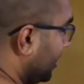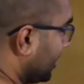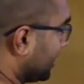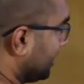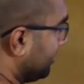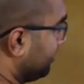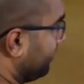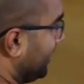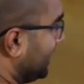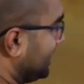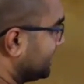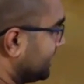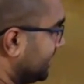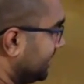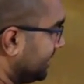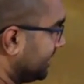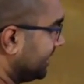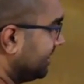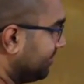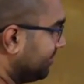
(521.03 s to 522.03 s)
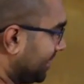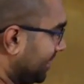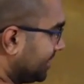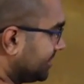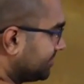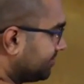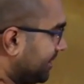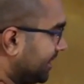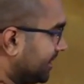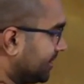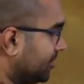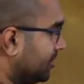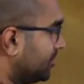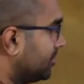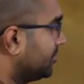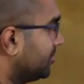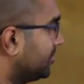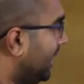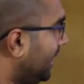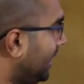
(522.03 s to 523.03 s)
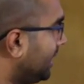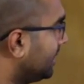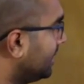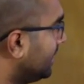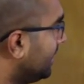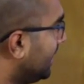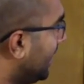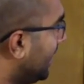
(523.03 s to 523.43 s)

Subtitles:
compulsory thing, but it's better to do that.